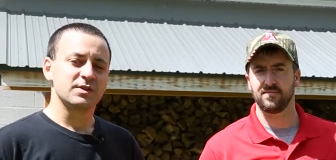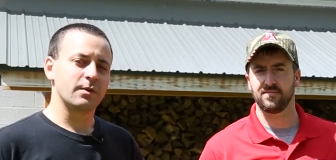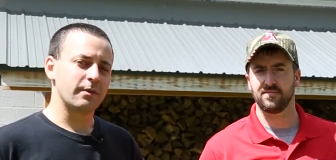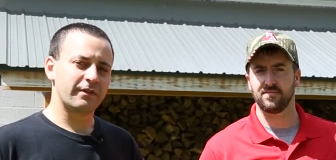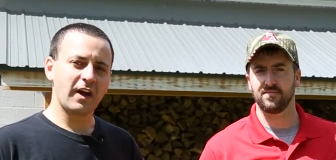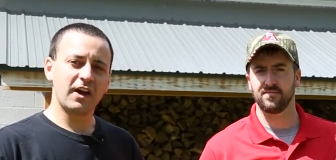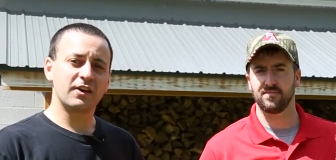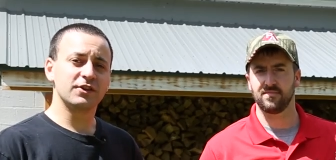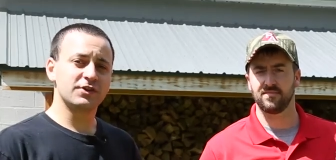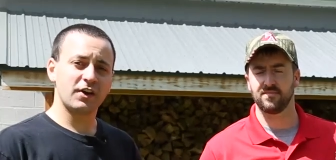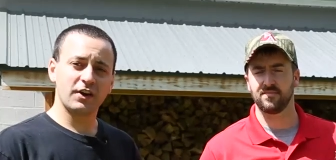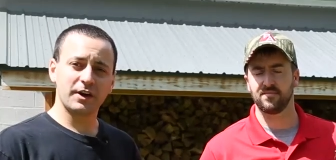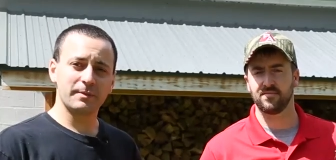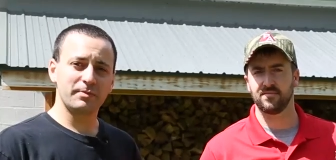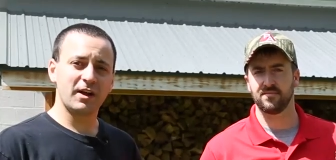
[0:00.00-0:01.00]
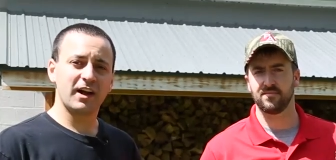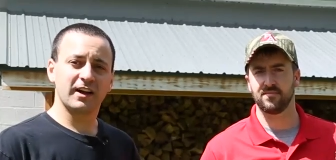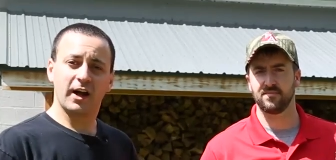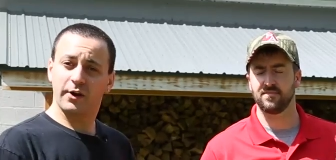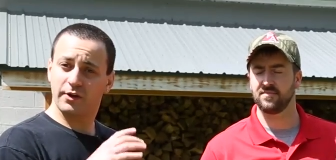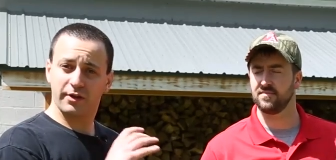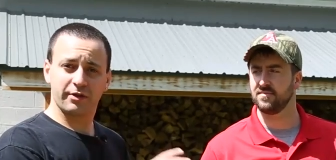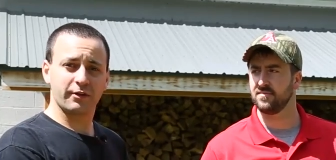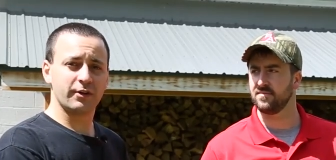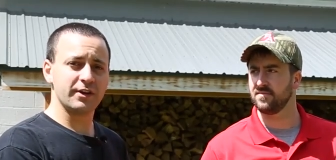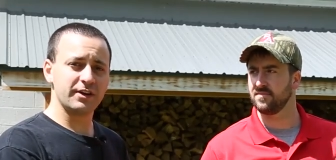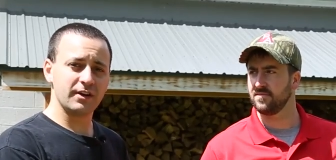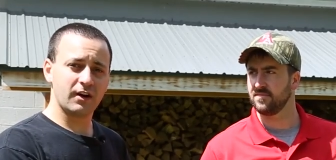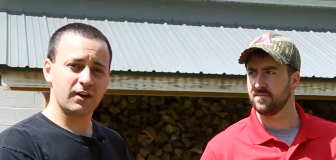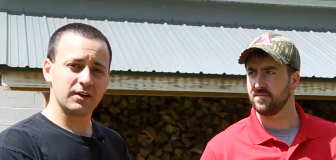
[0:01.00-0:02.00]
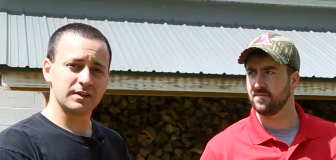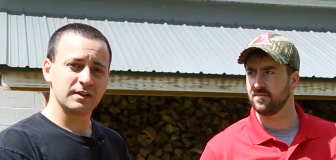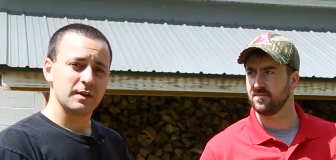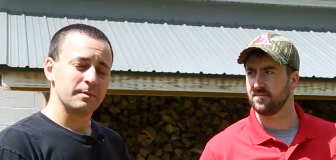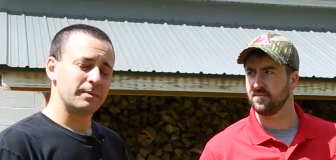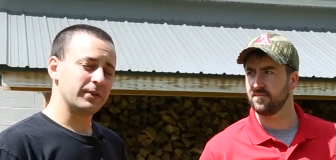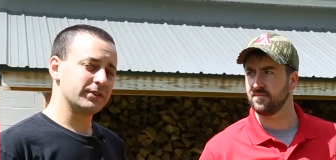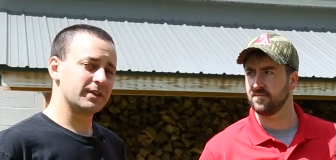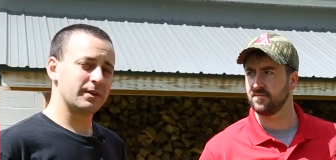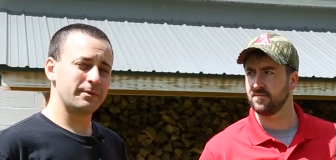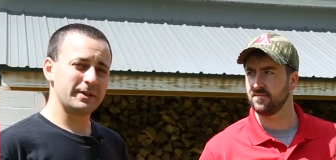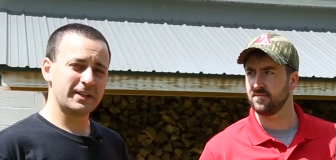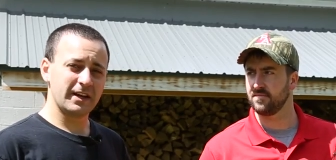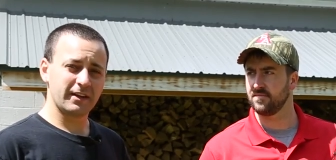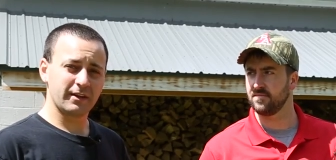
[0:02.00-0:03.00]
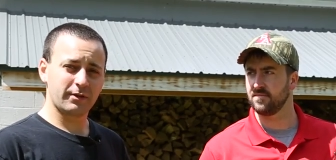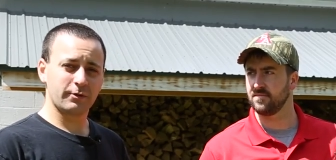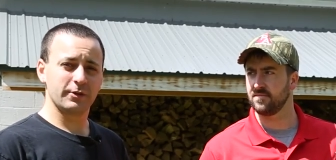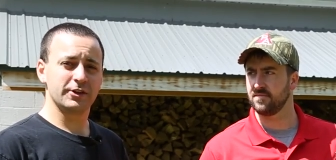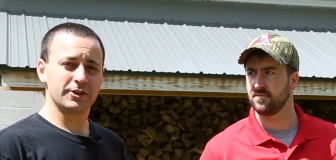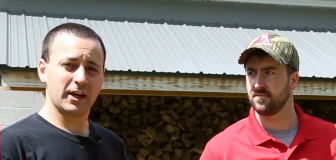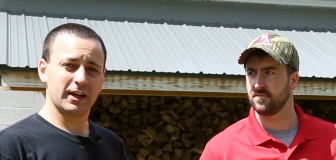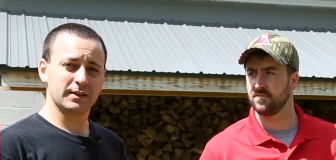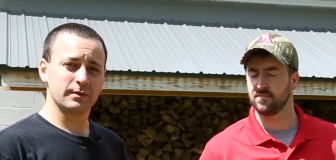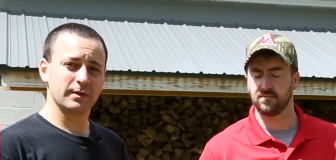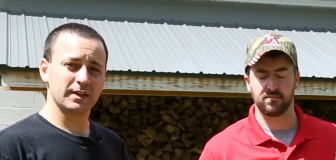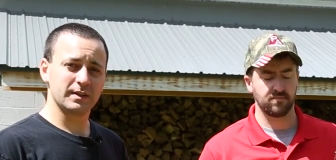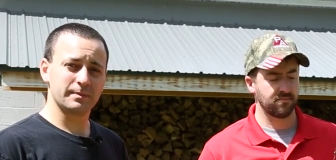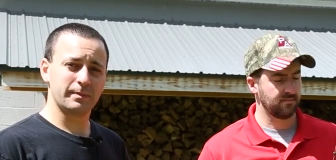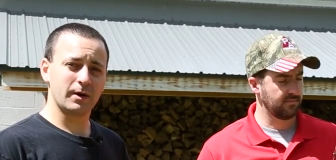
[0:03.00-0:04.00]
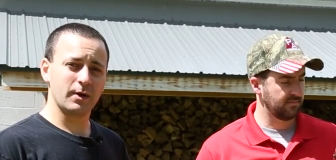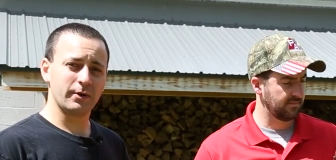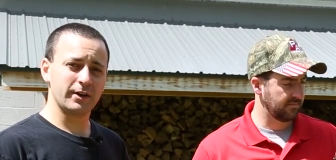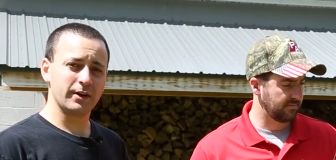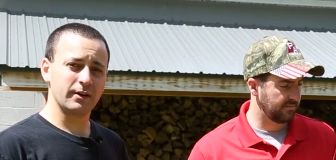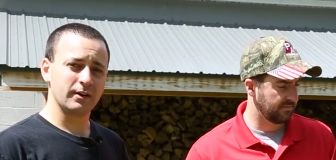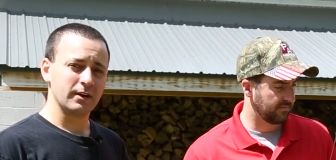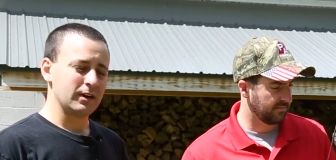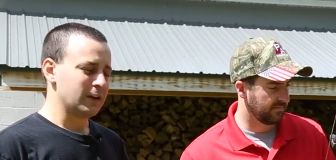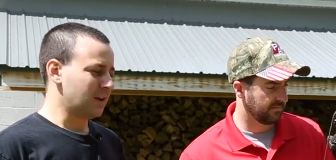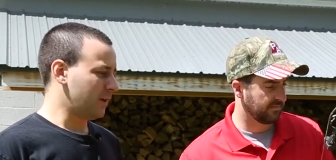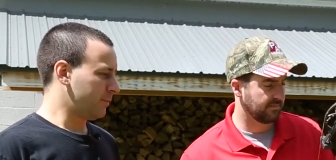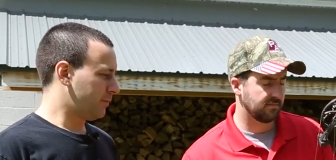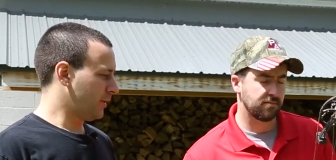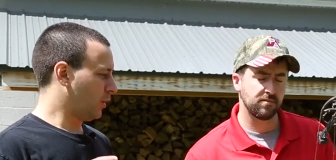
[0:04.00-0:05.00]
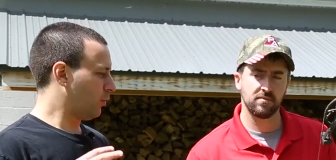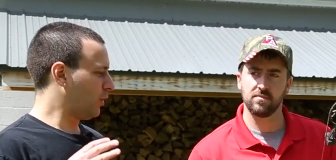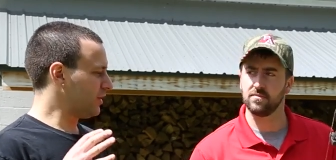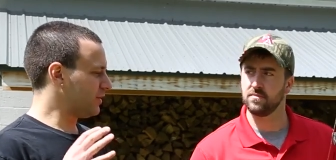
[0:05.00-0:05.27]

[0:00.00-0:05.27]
Speaker 1: So we've got our target block out at thirty yards. Bill's going to be taking three shots with his bow here. Uh, Bill,